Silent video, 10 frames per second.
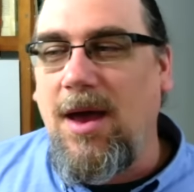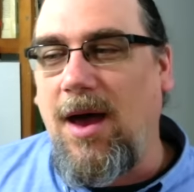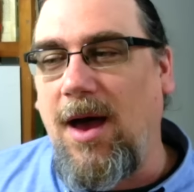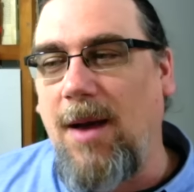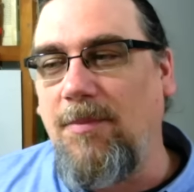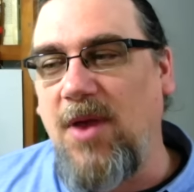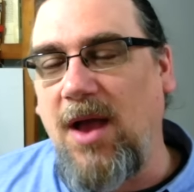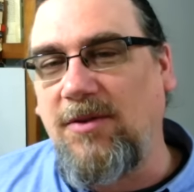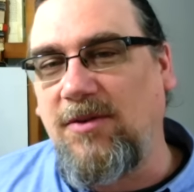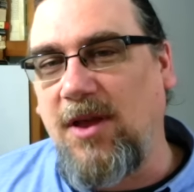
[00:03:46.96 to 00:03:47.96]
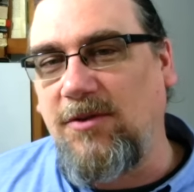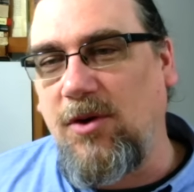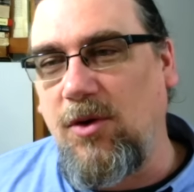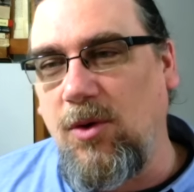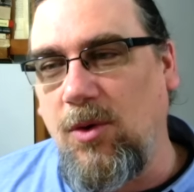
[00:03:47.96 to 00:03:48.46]
Um, that's, that's a
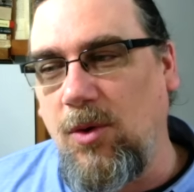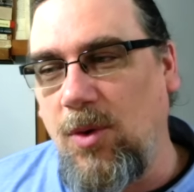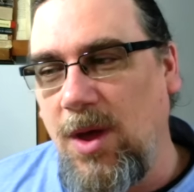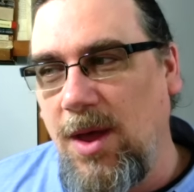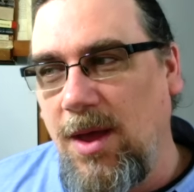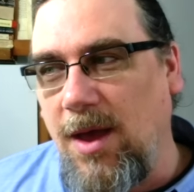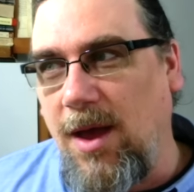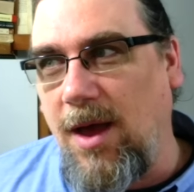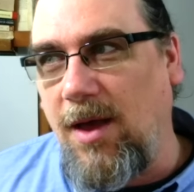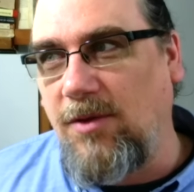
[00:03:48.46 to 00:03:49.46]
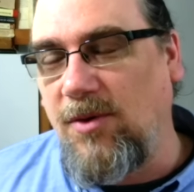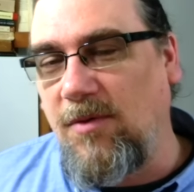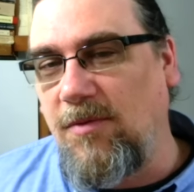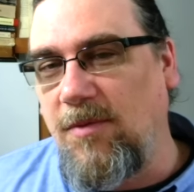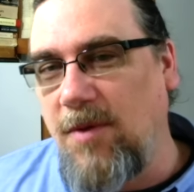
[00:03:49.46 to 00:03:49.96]
new uh, sort
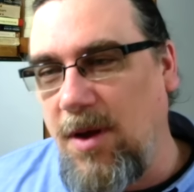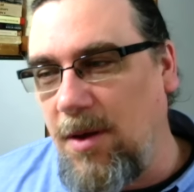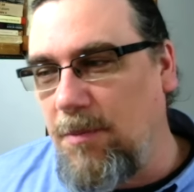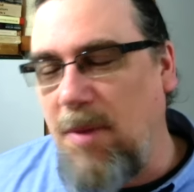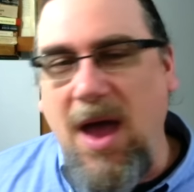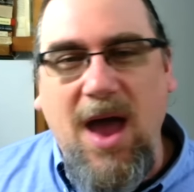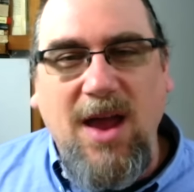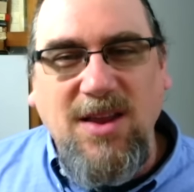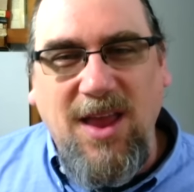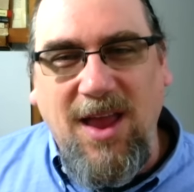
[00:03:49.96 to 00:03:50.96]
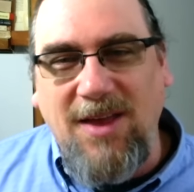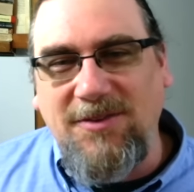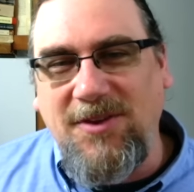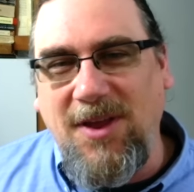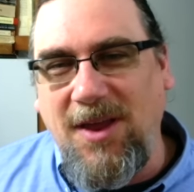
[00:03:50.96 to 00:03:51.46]
of uh,
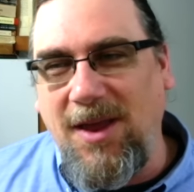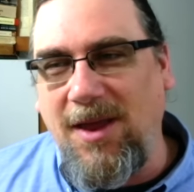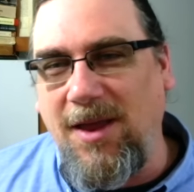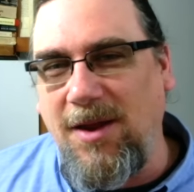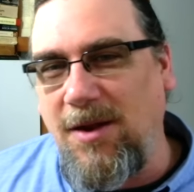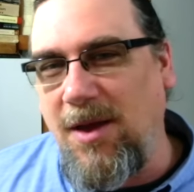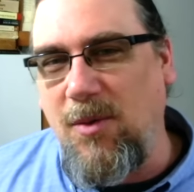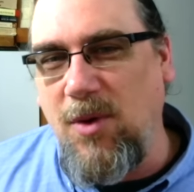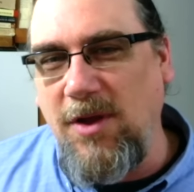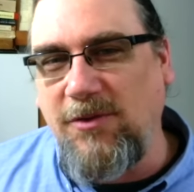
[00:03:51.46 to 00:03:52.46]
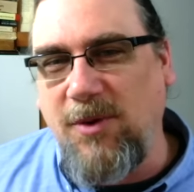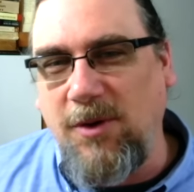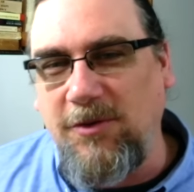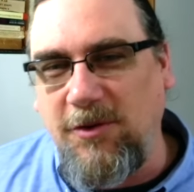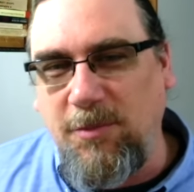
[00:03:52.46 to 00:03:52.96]
podcasting and, and
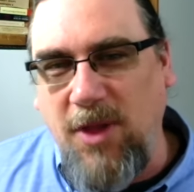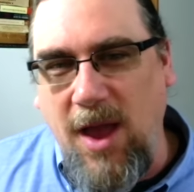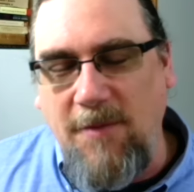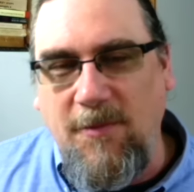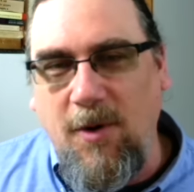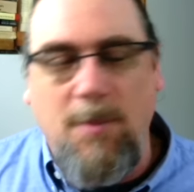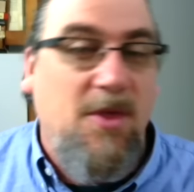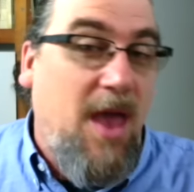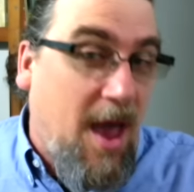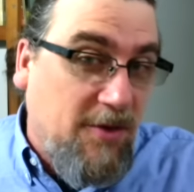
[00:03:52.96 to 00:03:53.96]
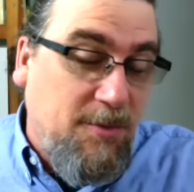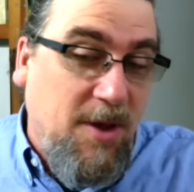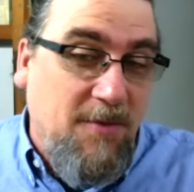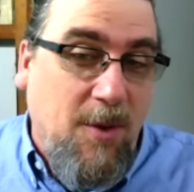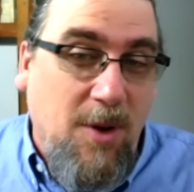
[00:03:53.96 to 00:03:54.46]
resources platform, and they asked
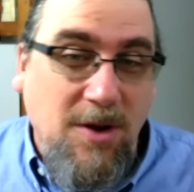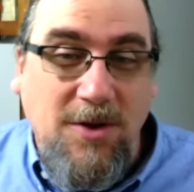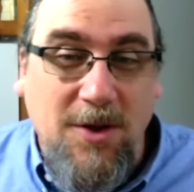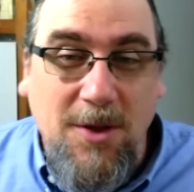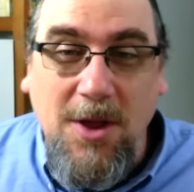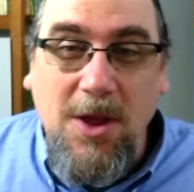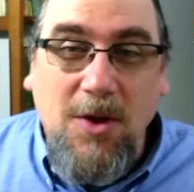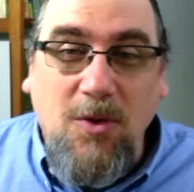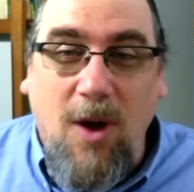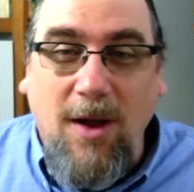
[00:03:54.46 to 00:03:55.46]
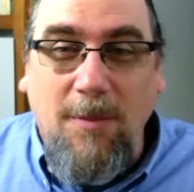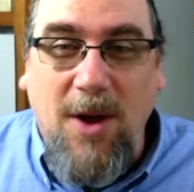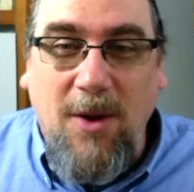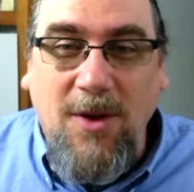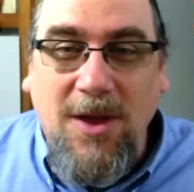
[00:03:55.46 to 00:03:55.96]
me if I wanted to talk
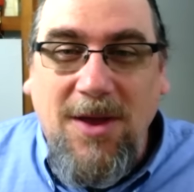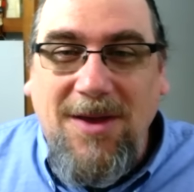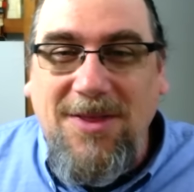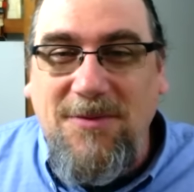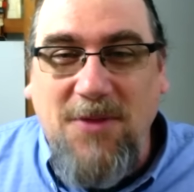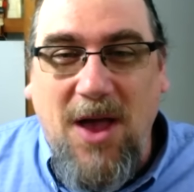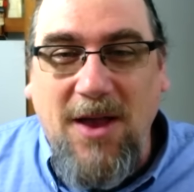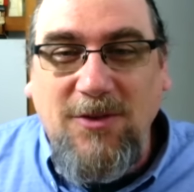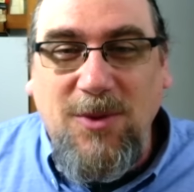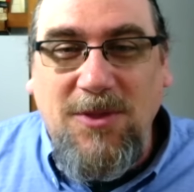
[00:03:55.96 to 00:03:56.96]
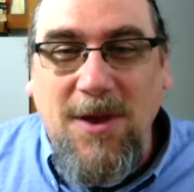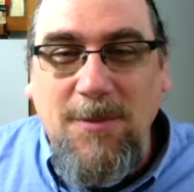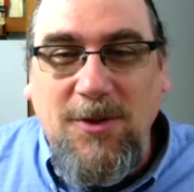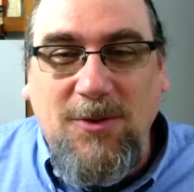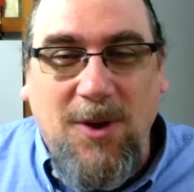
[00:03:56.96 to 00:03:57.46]
about The Flies with
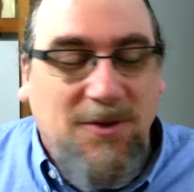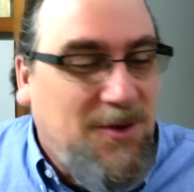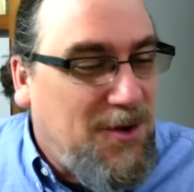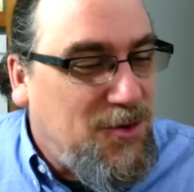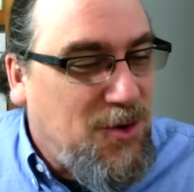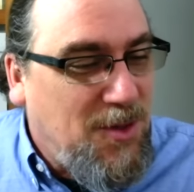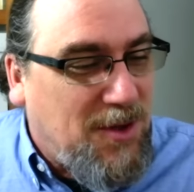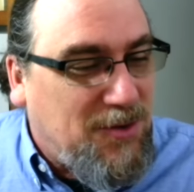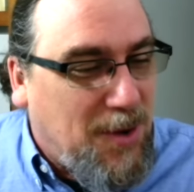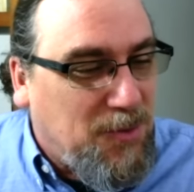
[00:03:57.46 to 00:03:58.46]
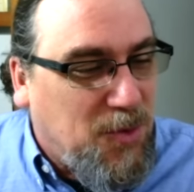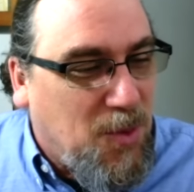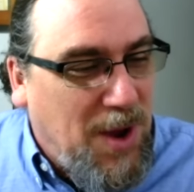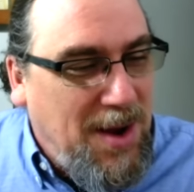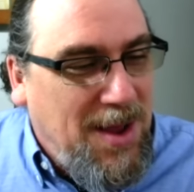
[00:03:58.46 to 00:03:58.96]
them, and so I said, sure, that sounds
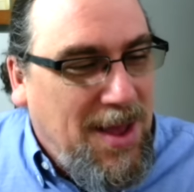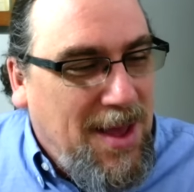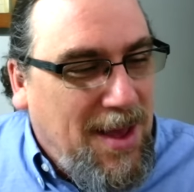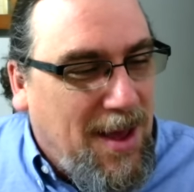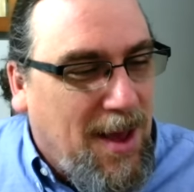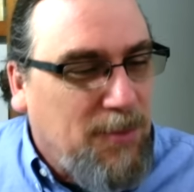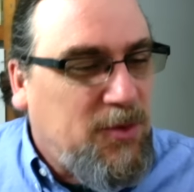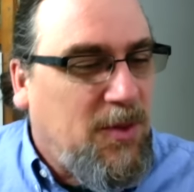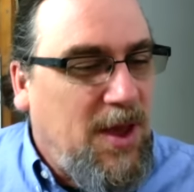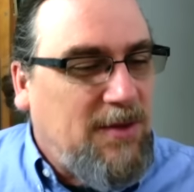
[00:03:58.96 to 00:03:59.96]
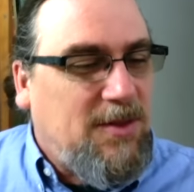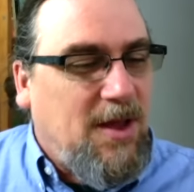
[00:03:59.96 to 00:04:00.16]
great. Um, so that,